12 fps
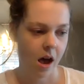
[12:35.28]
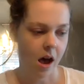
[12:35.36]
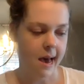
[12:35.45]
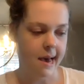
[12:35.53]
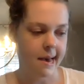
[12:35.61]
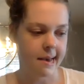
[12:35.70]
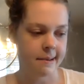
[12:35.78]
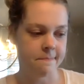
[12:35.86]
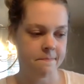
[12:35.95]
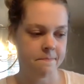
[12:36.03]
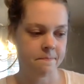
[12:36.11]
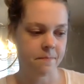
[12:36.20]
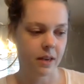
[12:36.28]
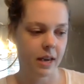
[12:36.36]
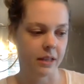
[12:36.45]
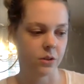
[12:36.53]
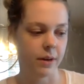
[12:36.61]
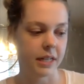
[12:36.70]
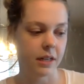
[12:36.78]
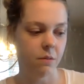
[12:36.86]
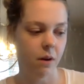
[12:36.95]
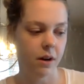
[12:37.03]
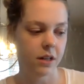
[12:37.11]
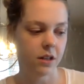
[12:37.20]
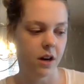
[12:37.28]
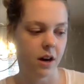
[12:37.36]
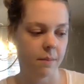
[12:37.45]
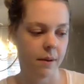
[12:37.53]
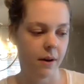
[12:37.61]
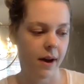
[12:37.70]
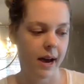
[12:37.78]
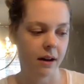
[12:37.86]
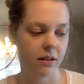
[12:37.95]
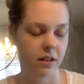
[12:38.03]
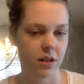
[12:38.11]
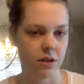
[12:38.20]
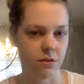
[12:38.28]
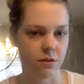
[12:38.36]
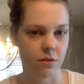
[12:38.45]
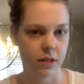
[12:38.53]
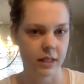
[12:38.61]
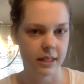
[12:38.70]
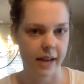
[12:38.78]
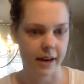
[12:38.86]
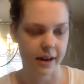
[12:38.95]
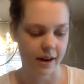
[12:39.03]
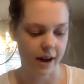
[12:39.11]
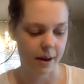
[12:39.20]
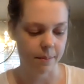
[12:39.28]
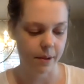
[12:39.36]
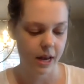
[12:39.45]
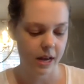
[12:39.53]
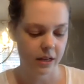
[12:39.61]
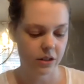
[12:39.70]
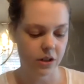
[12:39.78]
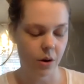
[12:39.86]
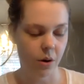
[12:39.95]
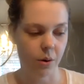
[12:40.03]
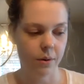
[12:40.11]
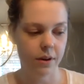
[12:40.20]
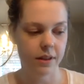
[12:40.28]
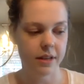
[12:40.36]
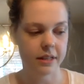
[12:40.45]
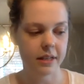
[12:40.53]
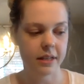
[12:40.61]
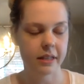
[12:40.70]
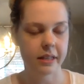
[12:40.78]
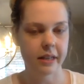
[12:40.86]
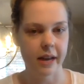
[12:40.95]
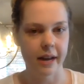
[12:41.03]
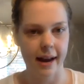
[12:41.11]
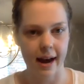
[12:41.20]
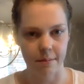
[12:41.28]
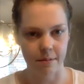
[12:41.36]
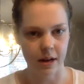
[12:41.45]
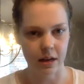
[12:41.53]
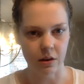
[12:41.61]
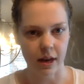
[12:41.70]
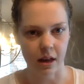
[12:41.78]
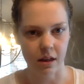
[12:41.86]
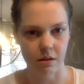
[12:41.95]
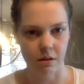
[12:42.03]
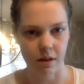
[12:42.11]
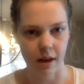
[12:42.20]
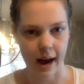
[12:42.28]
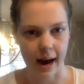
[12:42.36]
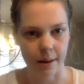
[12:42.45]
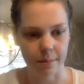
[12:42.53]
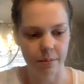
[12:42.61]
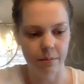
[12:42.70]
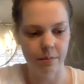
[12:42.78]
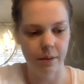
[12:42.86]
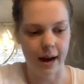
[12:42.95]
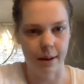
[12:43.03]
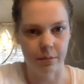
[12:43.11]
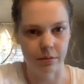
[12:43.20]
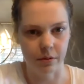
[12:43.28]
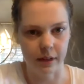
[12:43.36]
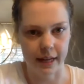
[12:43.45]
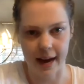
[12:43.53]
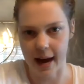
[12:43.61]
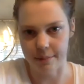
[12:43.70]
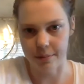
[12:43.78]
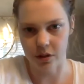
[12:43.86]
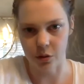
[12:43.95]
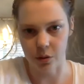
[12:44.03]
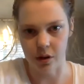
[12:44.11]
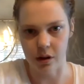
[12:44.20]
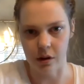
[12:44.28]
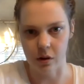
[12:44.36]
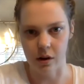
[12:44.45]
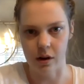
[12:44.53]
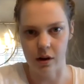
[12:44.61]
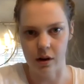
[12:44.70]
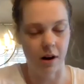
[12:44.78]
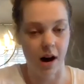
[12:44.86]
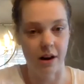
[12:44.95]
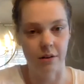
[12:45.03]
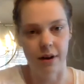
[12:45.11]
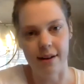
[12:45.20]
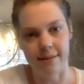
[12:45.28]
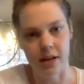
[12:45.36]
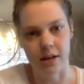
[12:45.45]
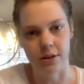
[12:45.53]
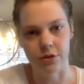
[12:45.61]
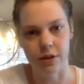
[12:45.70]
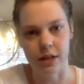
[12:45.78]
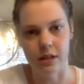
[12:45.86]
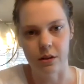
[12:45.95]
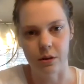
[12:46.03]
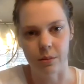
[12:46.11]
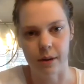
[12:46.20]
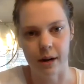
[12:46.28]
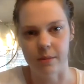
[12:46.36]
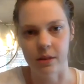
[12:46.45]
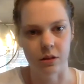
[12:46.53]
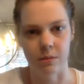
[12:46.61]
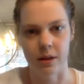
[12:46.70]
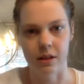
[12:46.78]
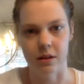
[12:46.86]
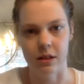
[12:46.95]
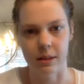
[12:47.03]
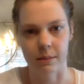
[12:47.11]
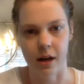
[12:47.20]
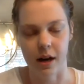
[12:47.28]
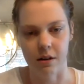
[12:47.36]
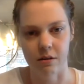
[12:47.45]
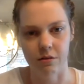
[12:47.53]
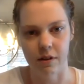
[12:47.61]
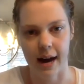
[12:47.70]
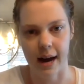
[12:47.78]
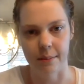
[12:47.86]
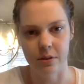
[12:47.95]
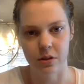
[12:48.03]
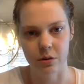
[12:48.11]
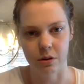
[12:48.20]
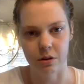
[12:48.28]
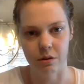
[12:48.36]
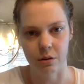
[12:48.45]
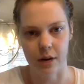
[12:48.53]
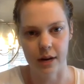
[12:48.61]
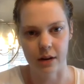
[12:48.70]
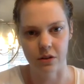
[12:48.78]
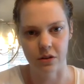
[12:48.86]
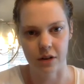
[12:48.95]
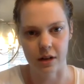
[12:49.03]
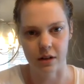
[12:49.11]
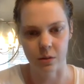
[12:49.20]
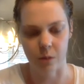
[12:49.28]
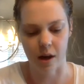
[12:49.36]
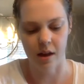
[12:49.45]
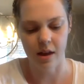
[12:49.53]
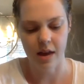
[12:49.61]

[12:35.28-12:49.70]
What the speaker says: Okay, so I did want to talk about how to set it up. So this is an app that you get through the app store, or I don't have an Android, but I'm assuming there's some kind of app store through Android as well.